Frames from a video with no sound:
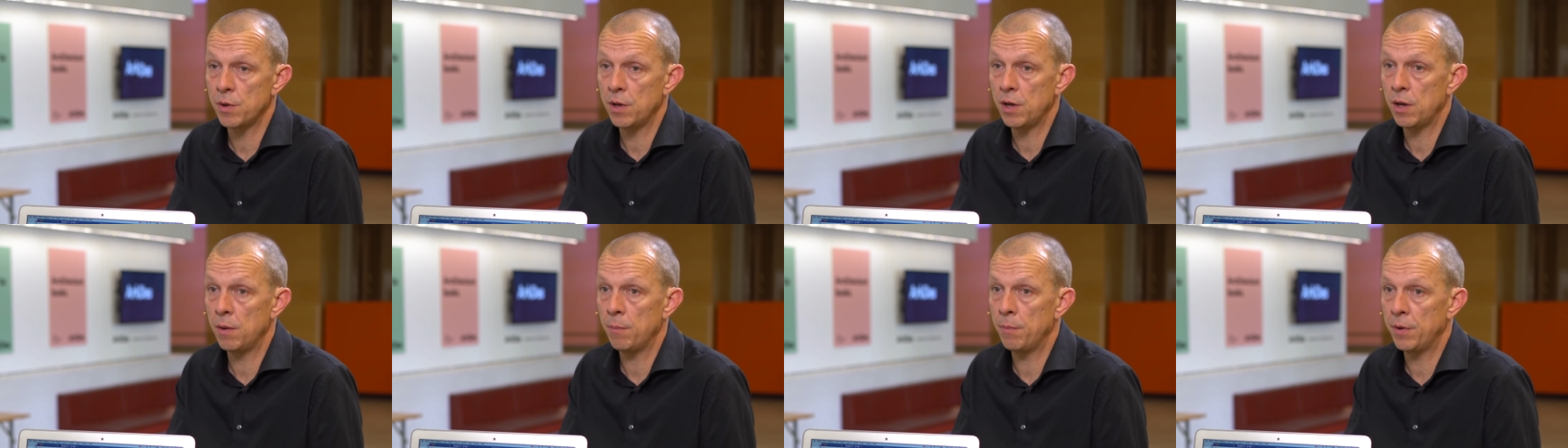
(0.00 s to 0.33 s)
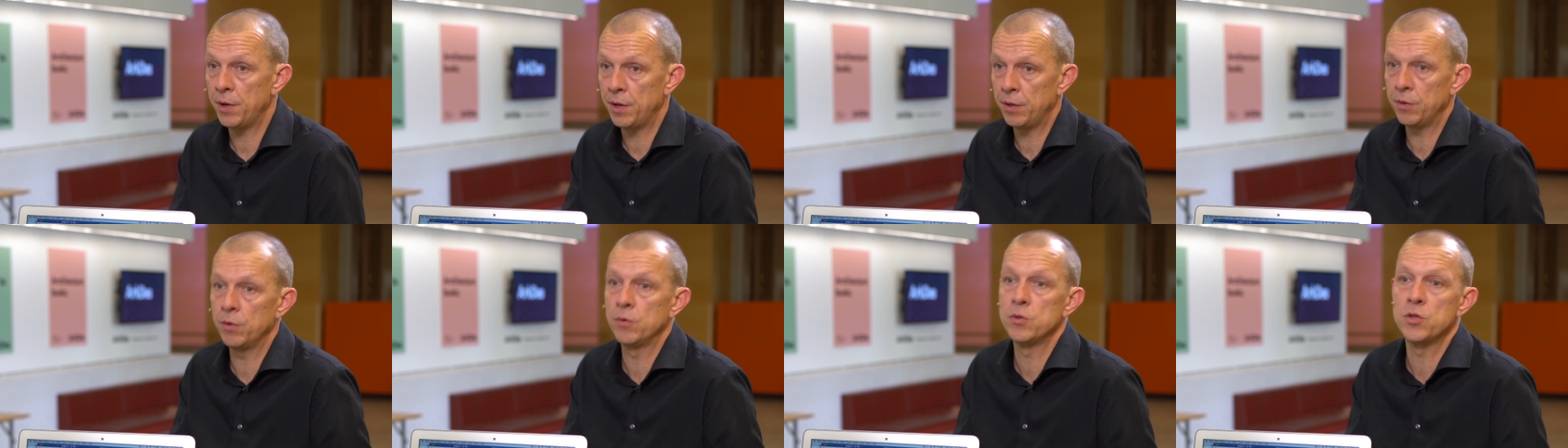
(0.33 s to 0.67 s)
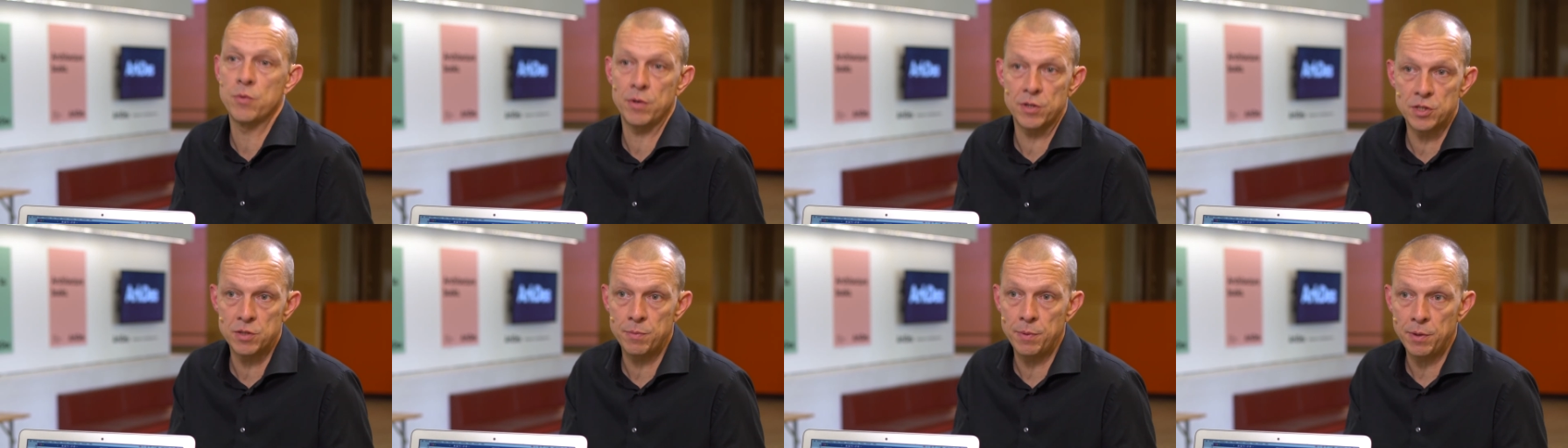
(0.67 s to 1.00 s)
uh, but it
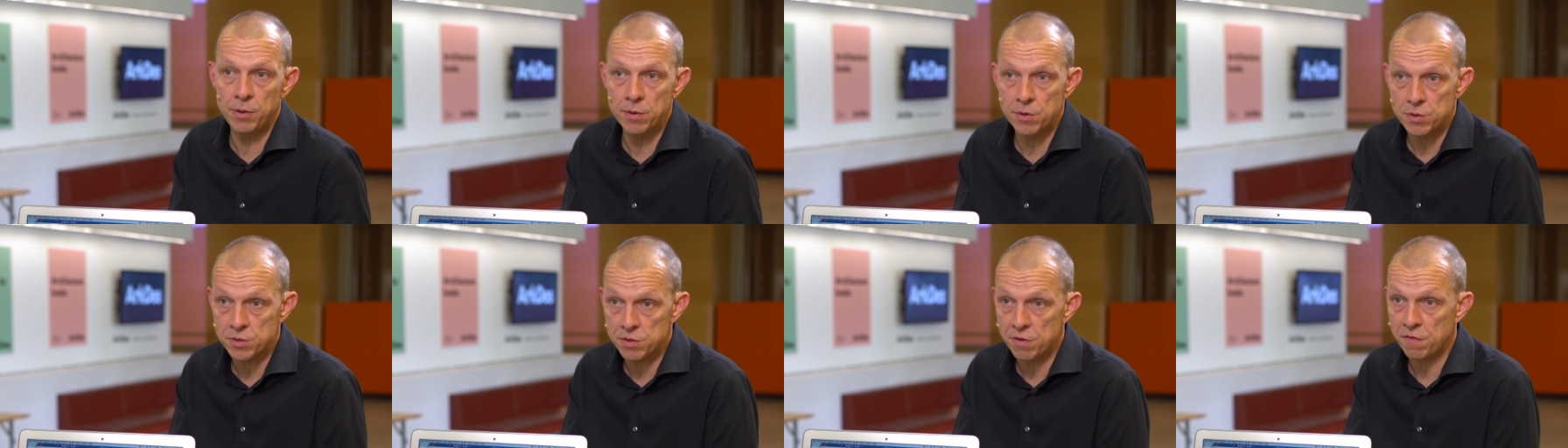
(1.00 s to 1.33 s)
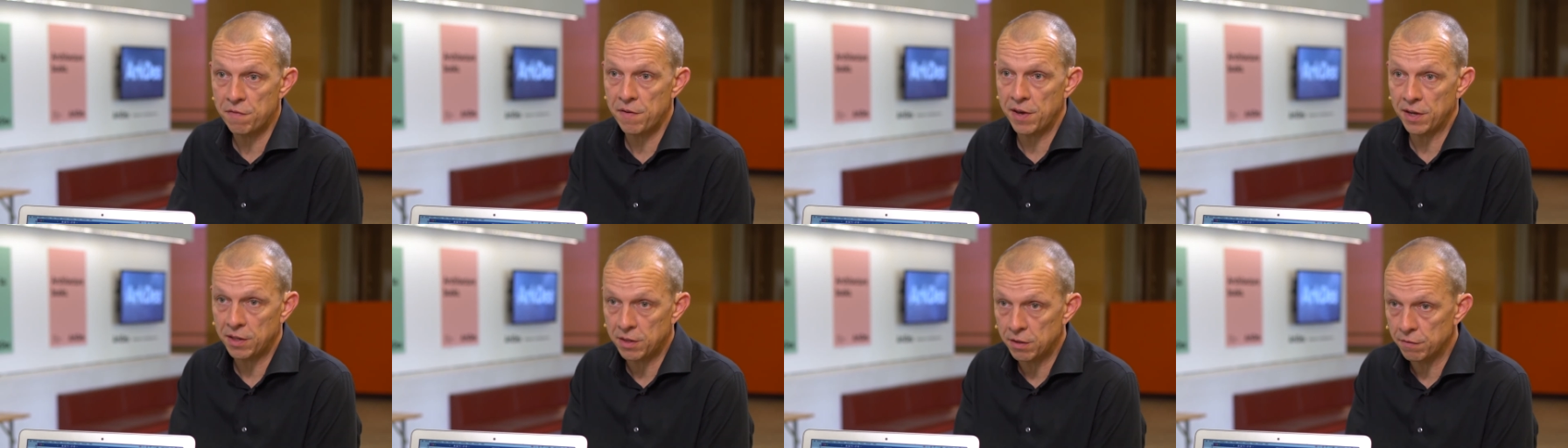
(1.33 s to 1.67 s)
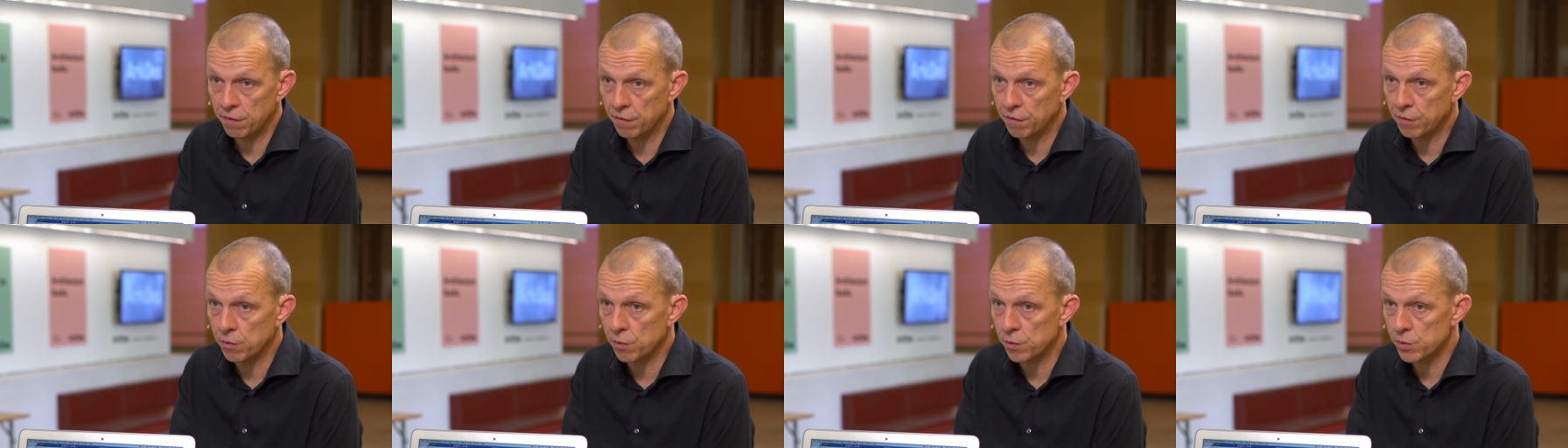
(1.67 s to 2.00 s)
also has to be cost effective,
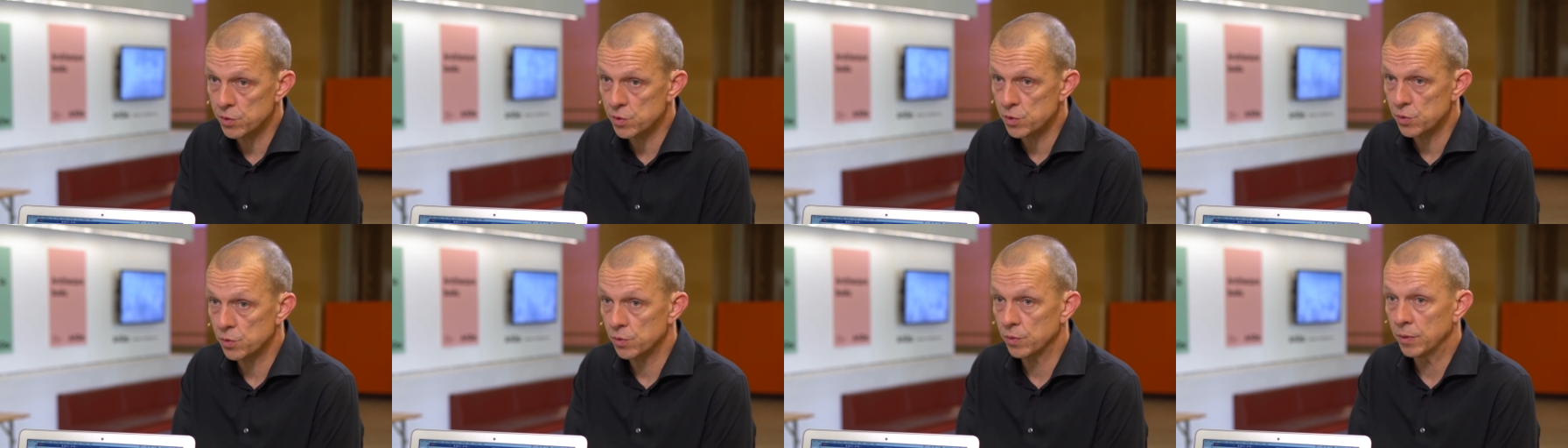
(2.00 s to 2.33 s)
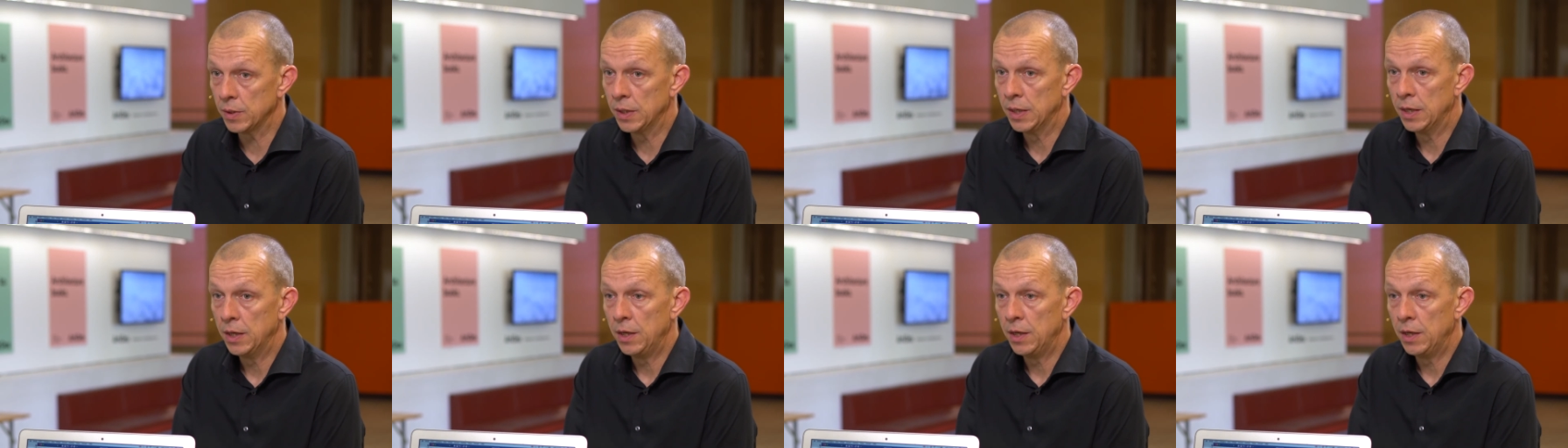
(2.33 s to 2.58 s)
of course. So